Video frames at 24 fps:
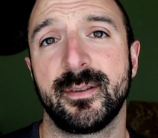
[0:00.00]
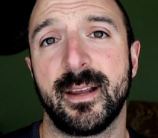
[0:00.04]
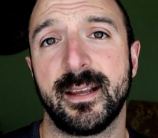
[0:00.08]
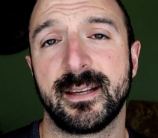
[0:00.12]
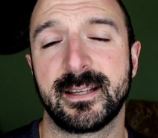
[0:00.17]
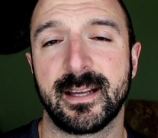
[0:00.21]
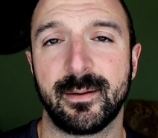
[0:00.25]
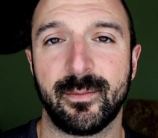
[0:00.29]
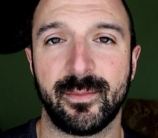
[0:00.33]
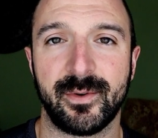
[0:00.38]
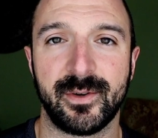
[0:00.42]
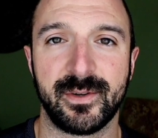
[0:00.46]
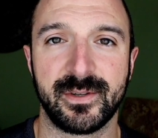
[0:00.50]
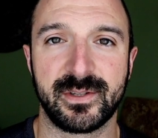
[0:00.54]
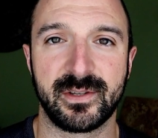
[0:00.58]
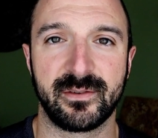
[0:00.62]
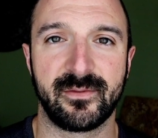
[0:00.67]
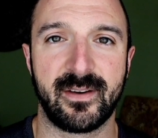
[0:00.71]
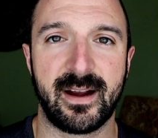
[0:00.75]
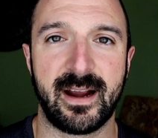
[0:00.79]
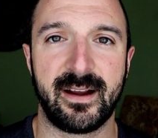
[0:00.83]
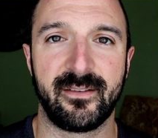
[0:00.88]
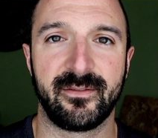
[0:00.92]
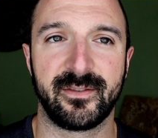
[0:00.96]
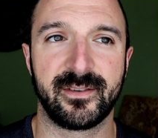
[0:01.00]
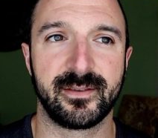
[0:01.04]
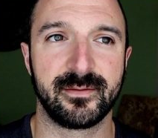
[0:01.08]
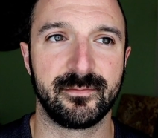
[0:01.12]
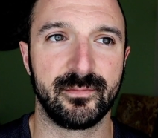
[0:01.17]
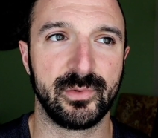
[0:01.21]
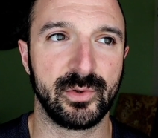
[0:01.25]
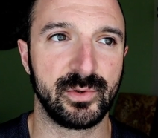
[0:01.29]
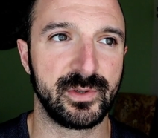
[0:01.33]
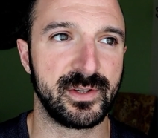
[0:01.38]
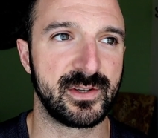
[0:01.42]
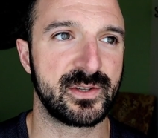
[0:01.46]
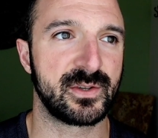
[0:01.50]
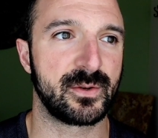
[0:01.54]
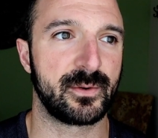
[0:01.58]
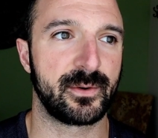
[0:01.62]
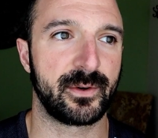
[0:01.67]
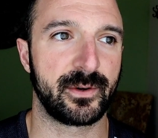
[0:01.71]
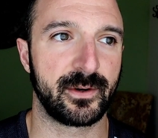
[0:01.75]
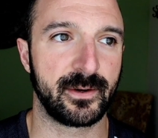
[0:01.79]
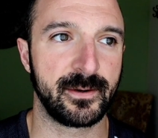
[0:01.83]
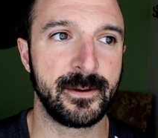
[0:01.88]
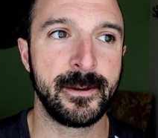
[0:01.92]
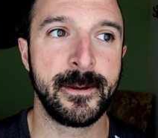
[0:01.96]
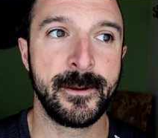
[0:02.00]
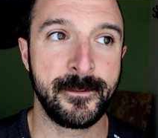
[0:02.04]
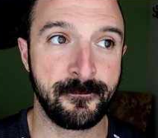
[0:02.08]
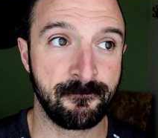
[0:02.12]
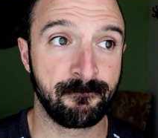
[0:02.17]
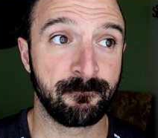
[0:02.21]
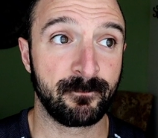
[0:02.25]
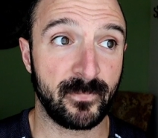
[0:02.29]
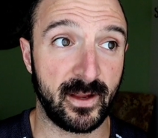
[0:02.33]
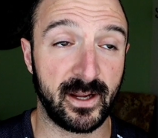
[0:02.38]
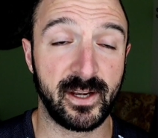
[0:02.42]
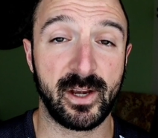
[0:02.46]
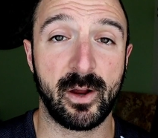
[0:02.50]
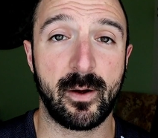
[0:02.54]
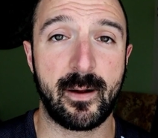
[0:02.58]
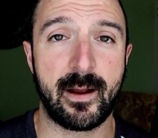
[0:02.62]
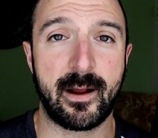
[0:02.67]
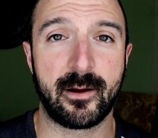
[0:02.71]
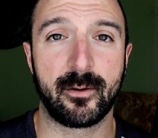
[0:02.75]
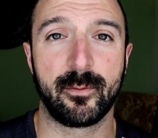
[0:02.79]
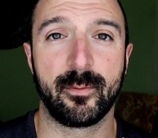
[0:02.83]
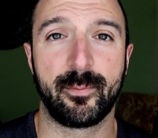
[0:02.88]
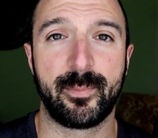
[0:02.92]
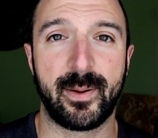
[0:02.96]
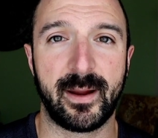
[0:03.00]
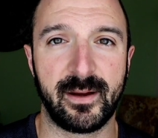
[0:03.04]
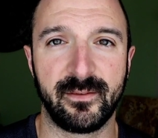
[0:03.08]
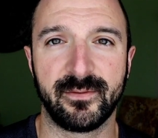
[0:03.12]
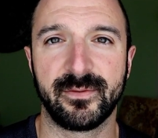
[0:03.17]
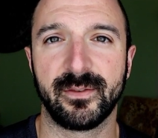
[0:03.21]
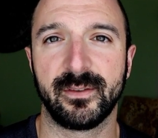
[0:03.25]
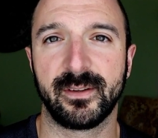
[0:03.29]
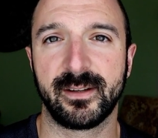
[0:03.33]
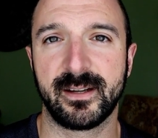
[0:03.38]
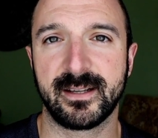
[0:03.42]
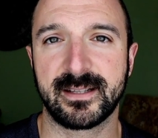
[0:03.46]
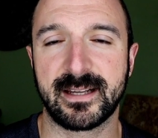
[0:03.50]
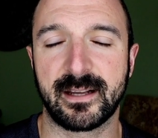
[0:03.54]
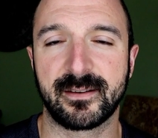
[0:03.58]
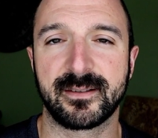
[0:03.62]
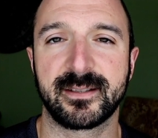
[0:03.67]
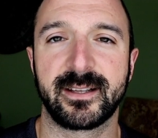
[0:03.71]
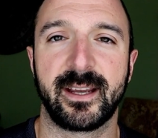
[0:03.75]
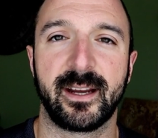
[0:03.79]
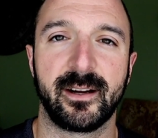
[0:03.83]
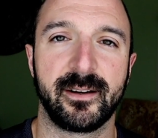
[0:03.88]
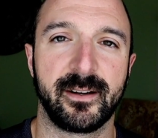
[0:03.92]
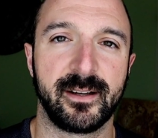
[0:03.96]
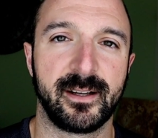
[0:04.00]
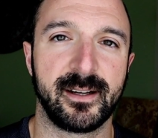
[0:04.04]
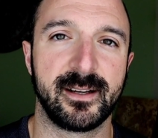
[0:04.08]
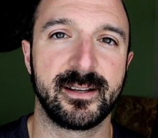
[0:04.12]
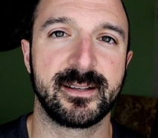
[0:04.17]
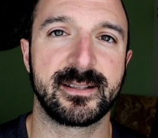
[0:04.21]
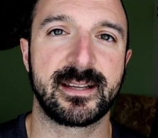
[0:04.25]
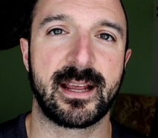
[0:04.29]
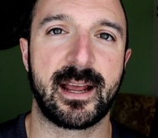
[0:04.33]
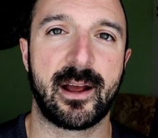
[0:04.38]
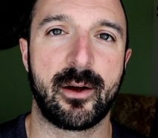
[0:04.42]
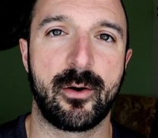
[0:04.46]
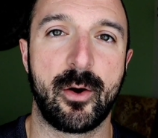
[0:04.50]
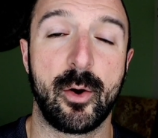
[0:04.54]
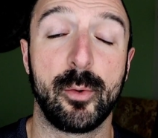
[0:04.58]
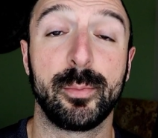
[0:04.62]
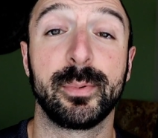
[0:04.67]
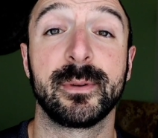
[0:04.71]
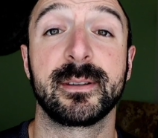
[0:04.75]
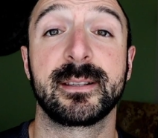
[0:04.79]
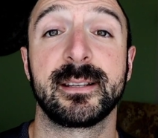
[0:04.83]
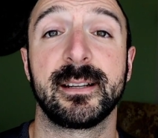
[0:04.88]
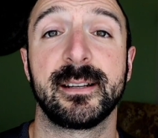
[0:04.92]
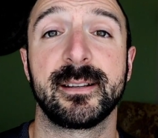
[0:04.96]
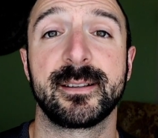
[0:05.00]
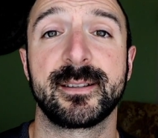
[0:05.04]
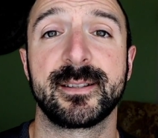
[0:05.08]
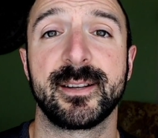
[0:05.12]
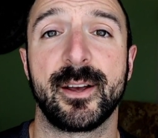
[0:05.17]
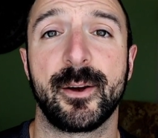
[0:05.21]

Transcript: As someone who survived mood disorder, I know how painful it is, how scary it is, how hopeless it is.